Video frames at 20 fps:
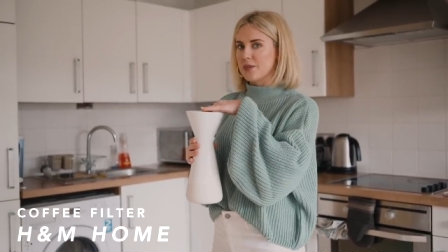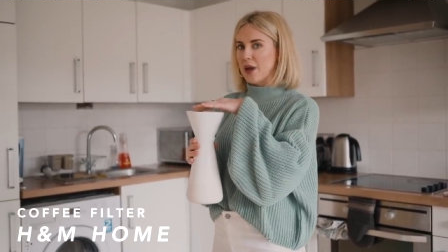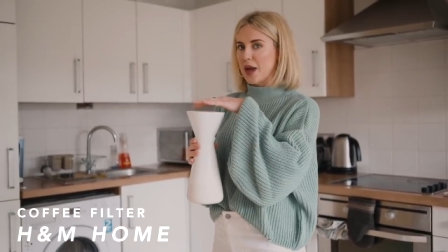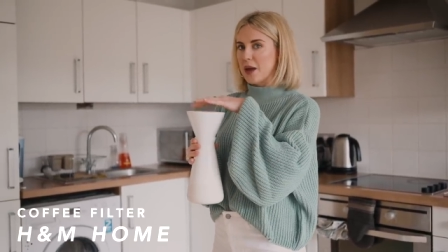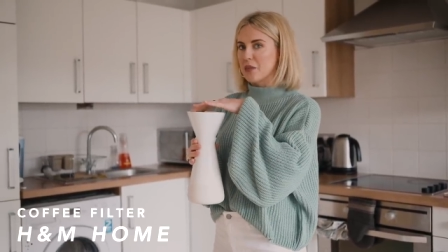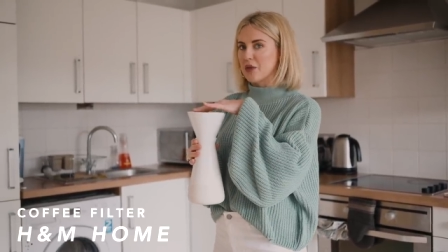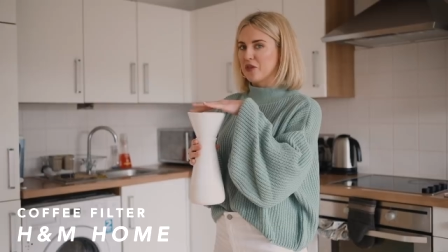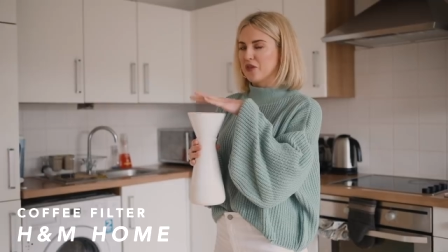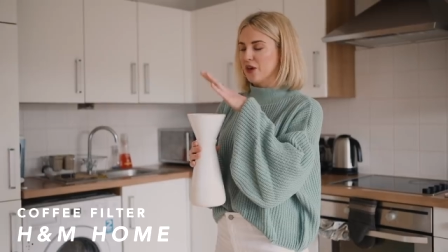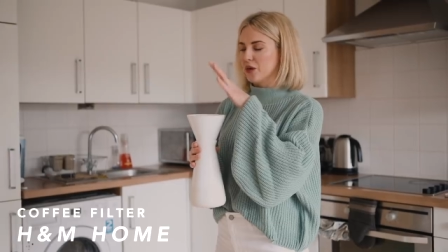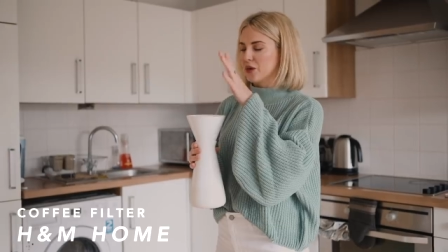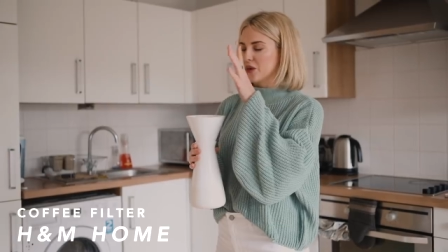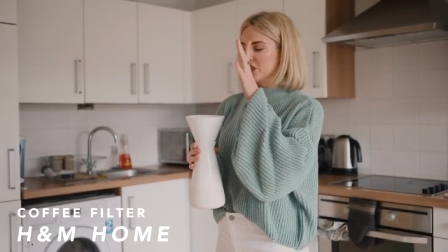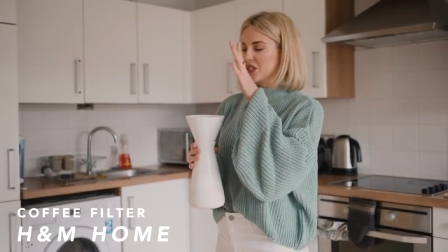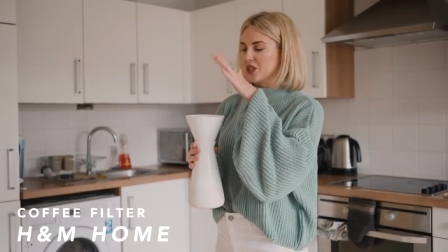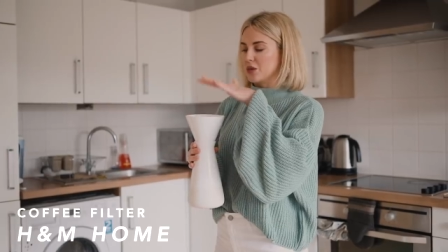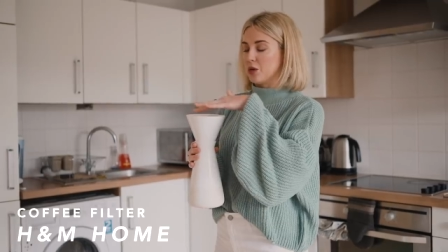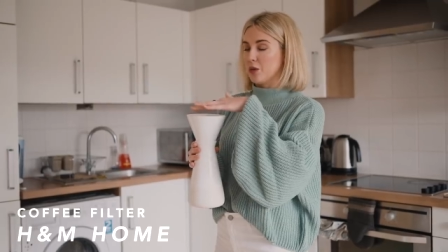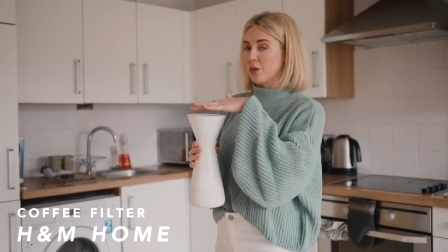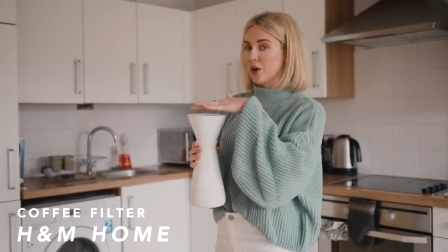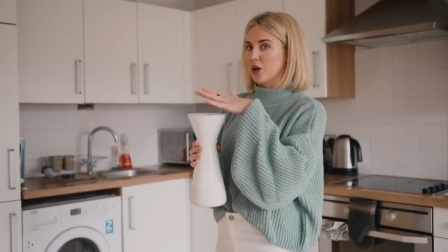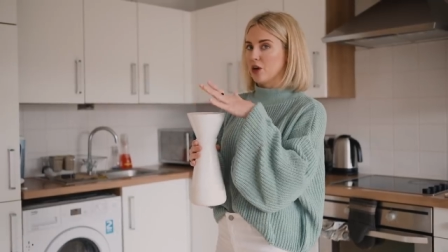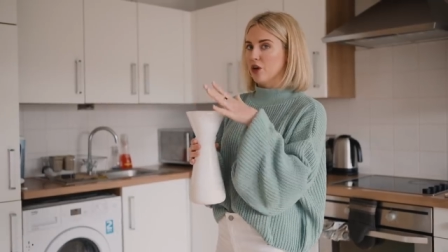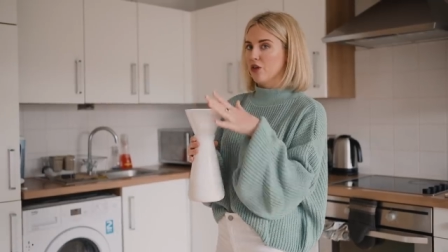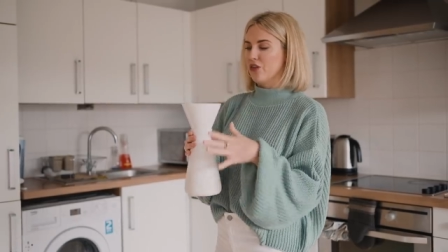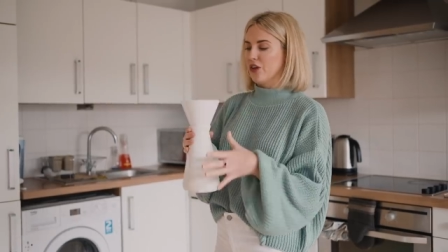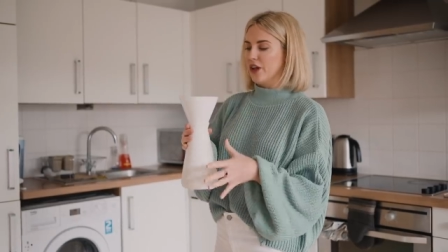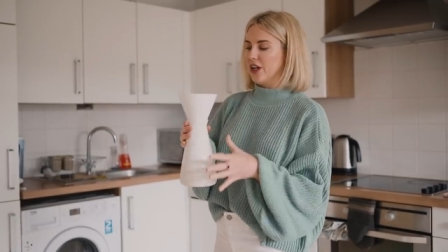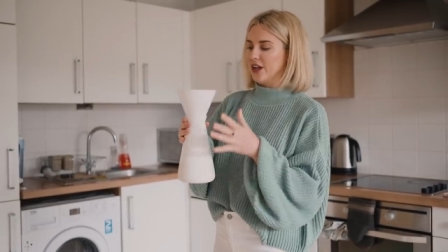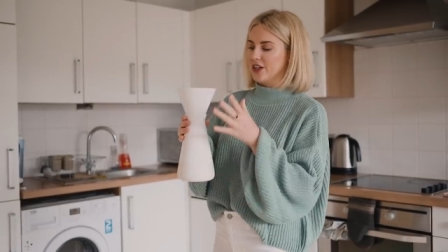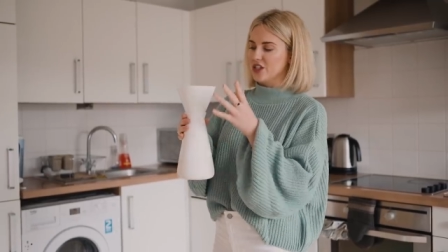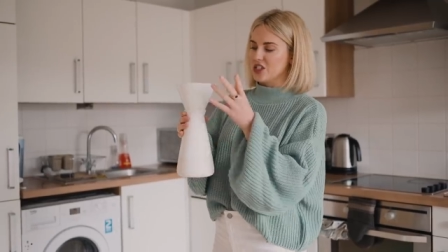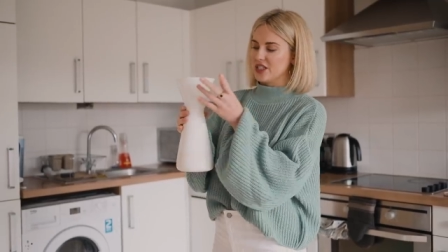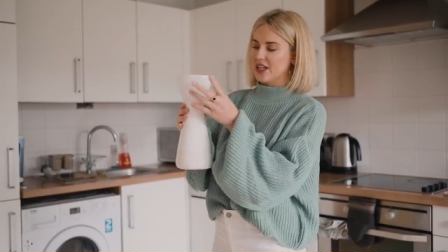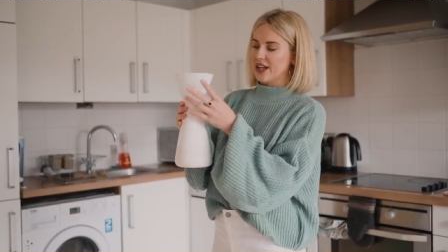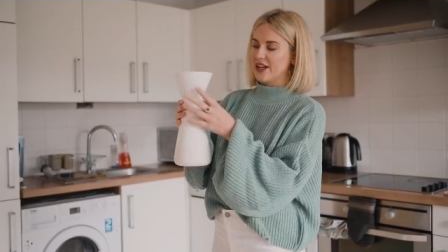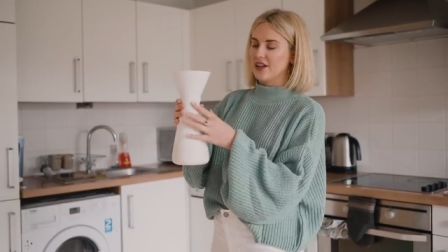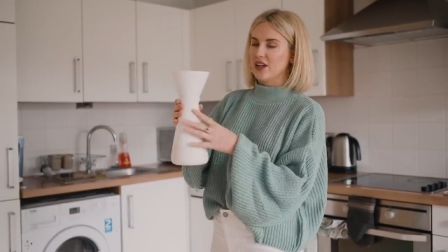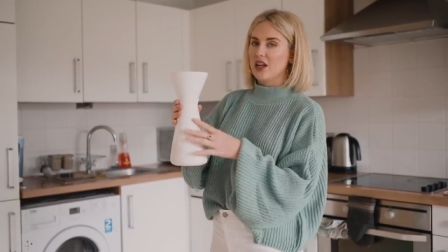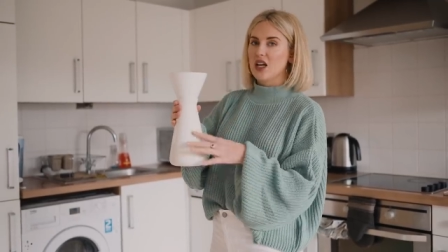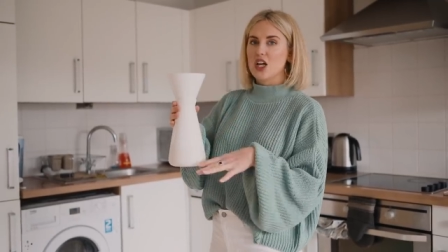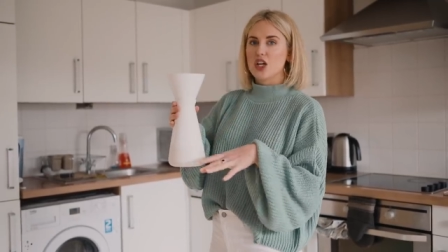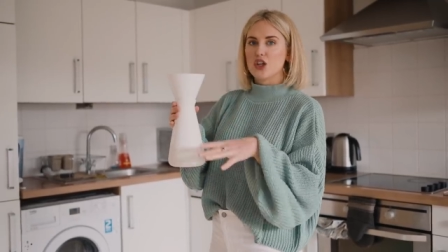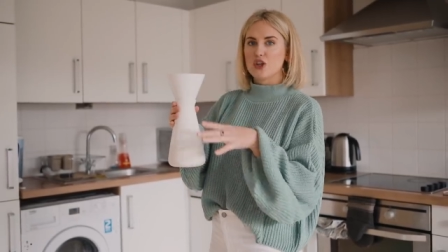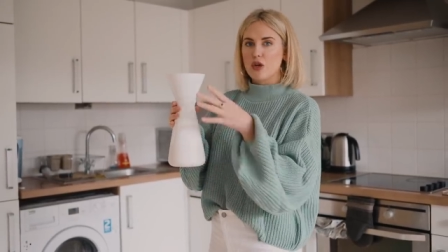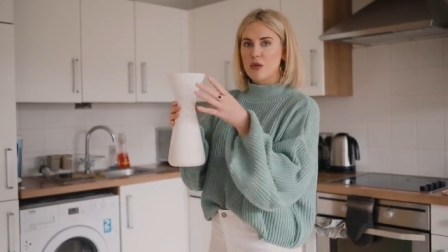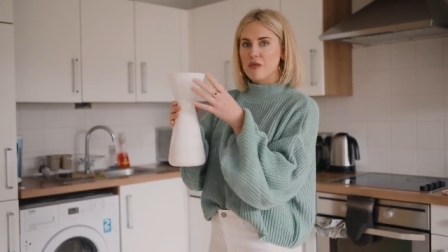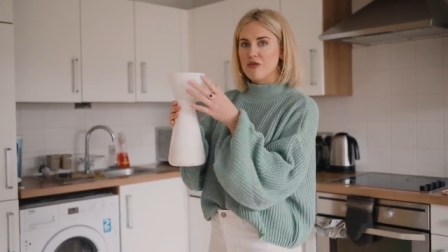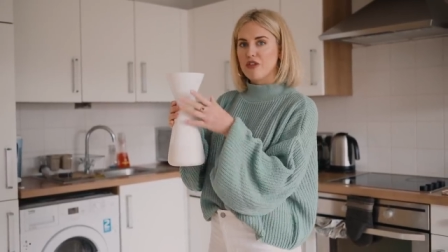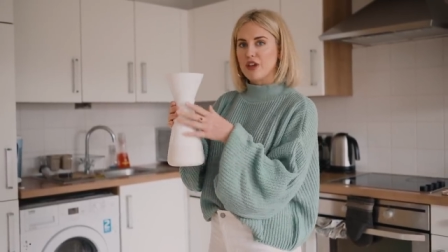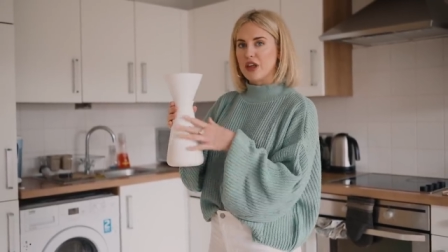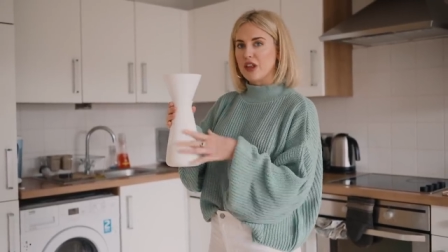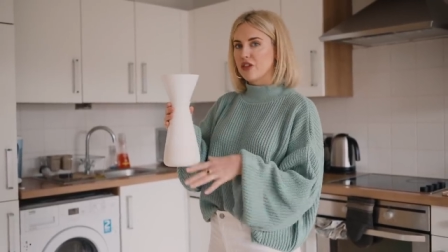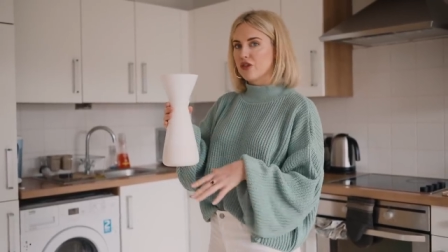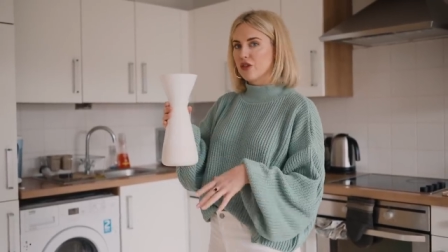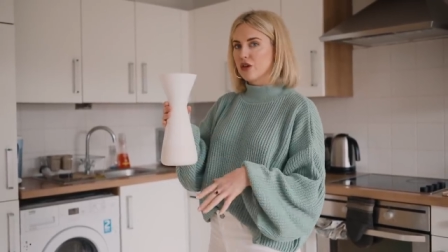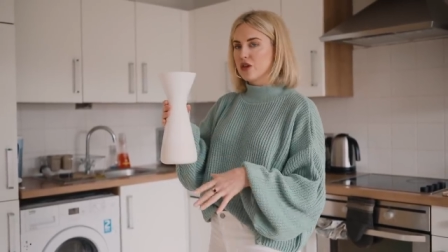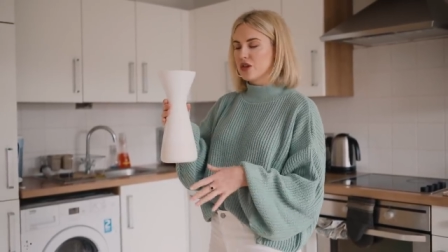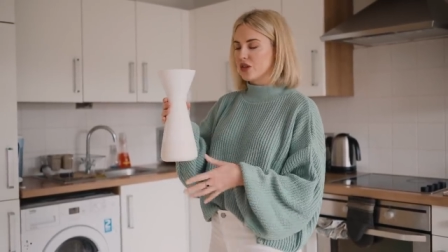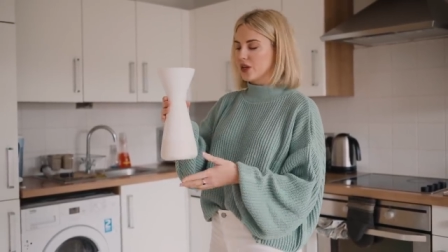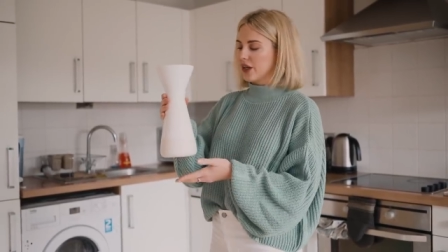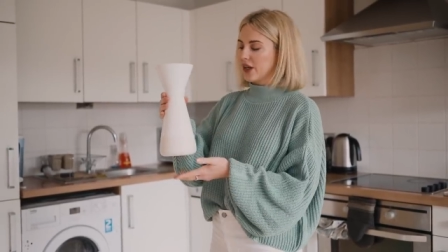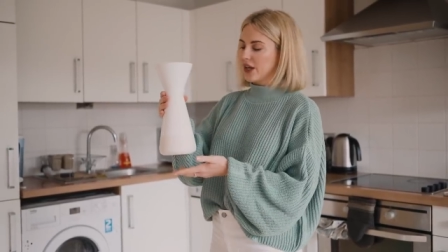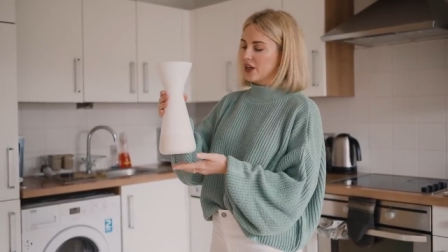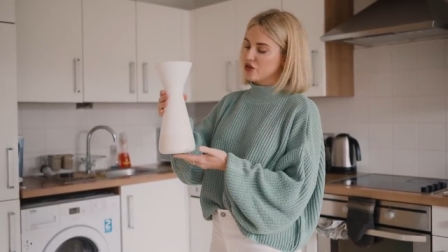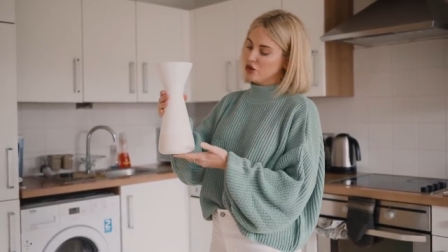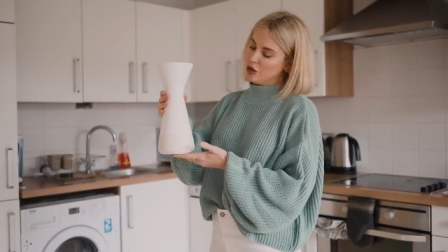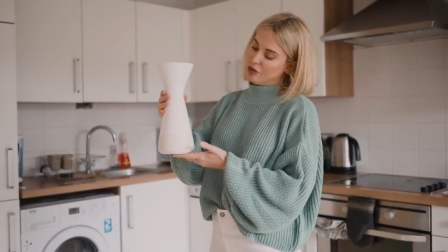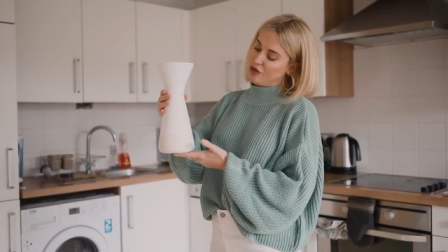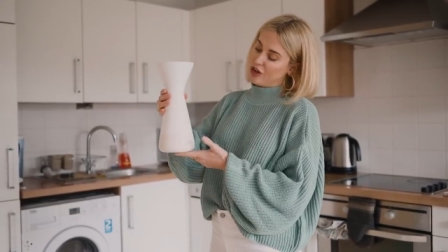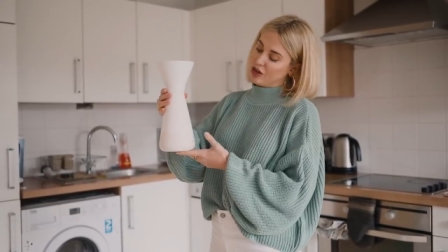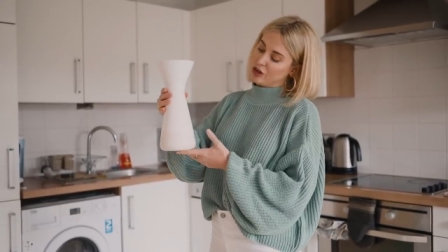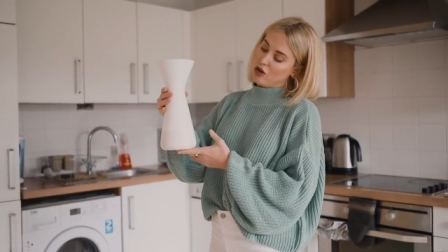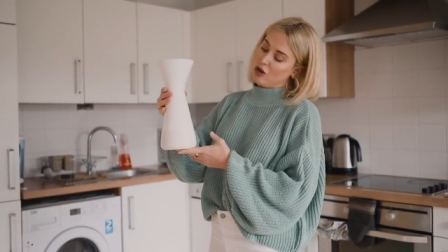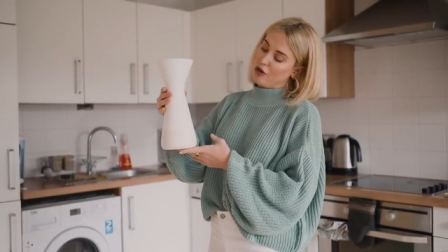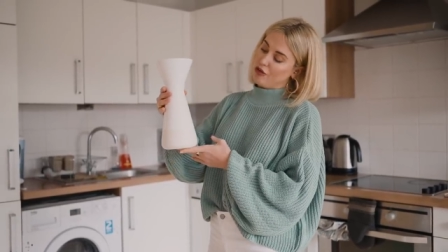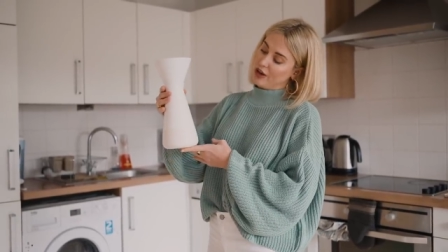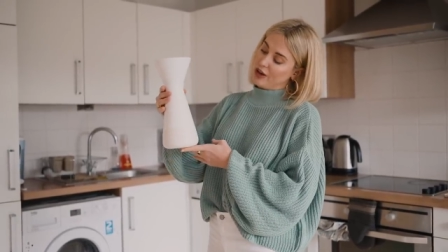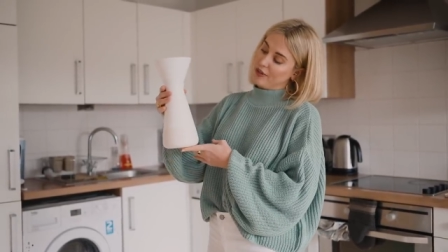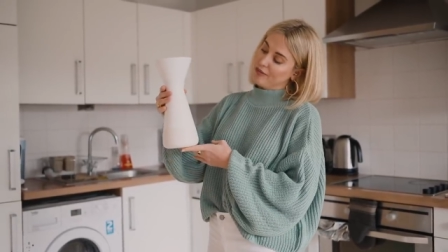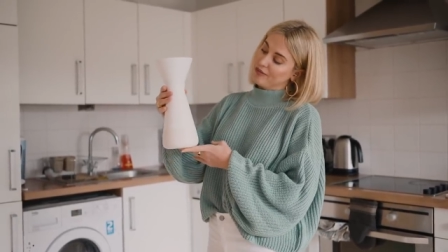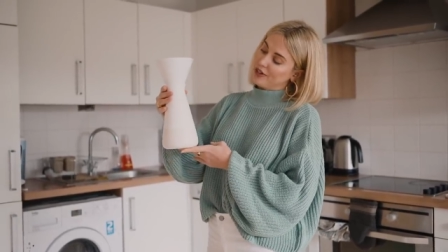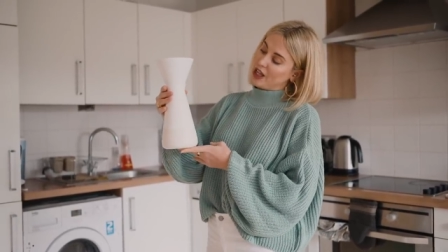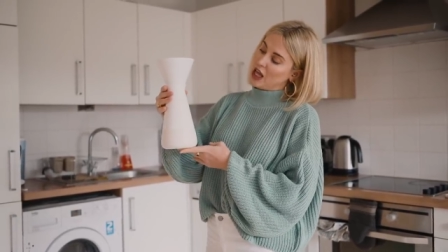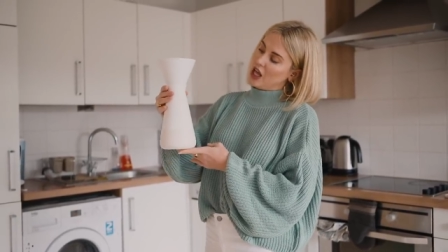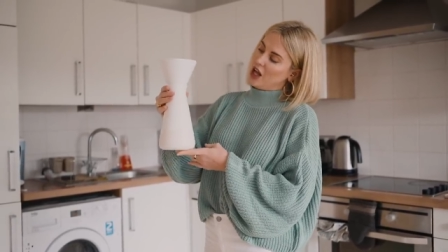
paper filters, and put my coffee in and just let it drip feed through so I can get drip fed coffee.